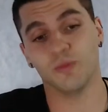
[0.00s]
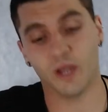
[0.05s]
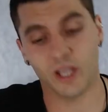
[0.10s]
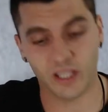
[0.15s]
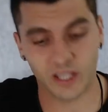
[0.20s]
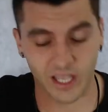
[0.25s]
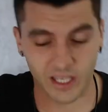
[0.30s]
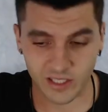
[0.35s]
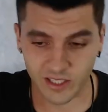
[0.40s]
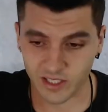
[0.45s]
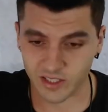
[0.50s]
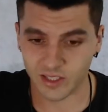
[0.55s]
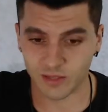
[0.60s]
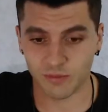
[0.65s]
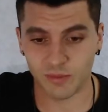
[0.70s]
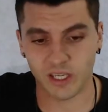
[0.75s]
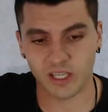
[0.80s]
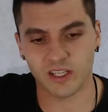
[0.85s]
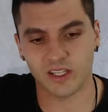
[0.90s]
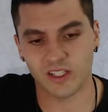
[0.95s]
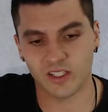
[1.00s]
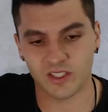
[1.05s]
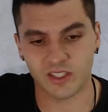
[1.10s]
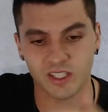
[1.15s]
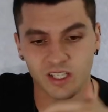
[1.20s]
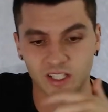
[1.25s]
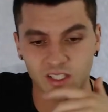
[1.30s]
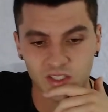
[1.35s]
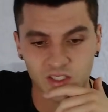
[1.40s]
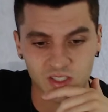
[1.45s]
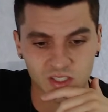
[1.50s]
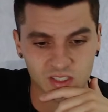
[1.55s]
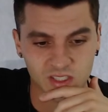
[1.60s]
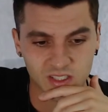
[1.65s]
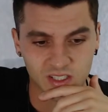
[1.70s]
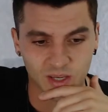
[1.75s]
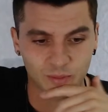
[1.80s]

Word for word: man. That doesn't make any sense.